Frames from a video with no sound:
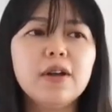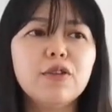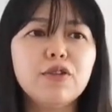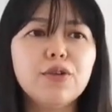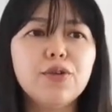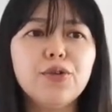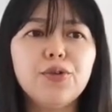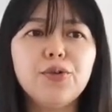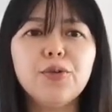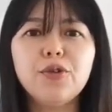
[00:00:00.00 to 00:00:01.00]

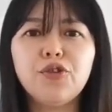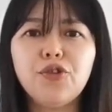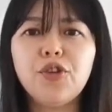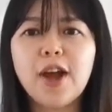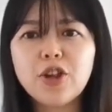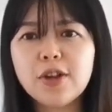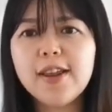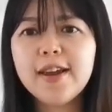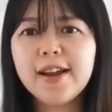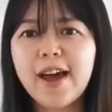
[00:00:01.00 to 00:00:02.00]
So she
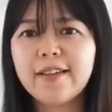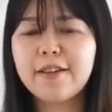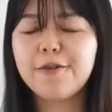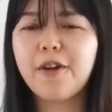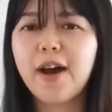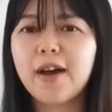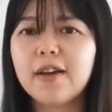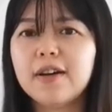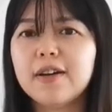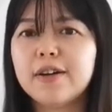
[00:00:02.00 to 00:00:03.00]
actually
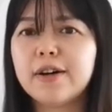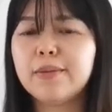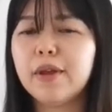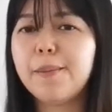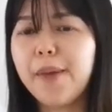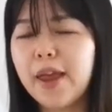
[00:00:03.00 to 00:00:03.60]
classified the